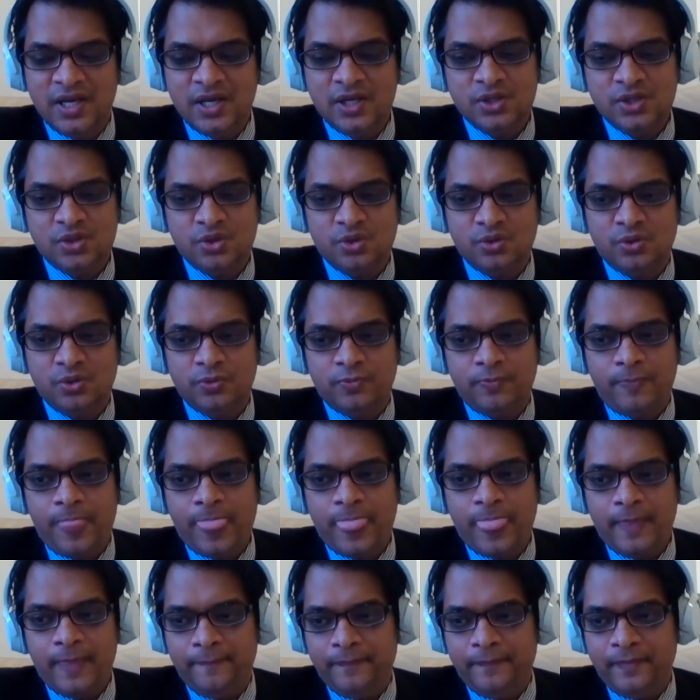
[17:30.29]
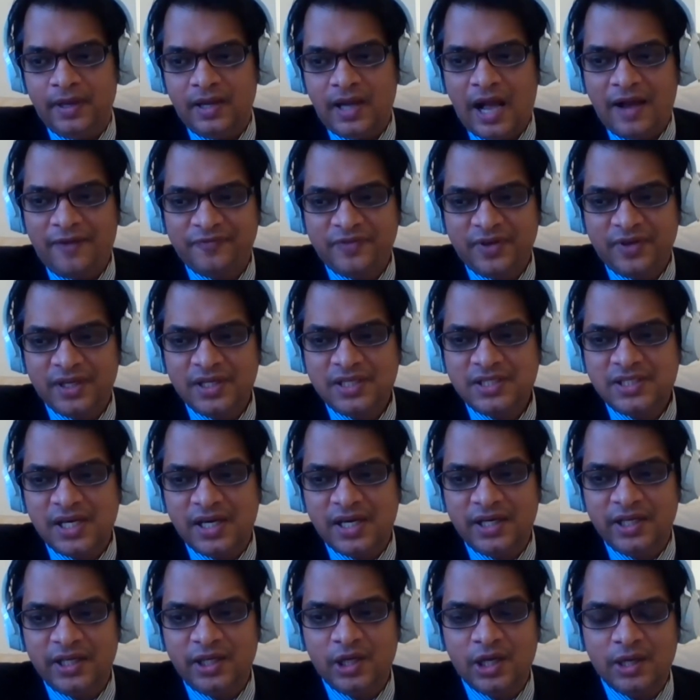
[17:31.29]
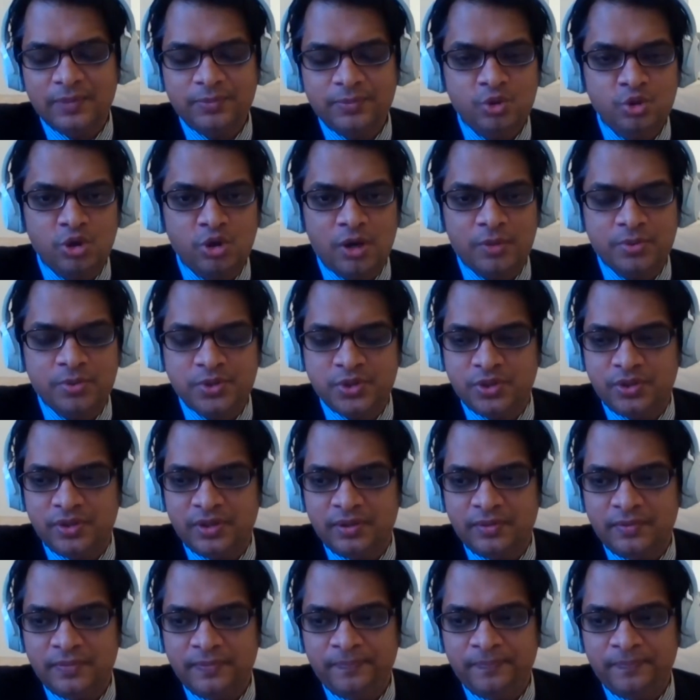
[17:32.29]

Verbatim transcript: So after study, you have two options.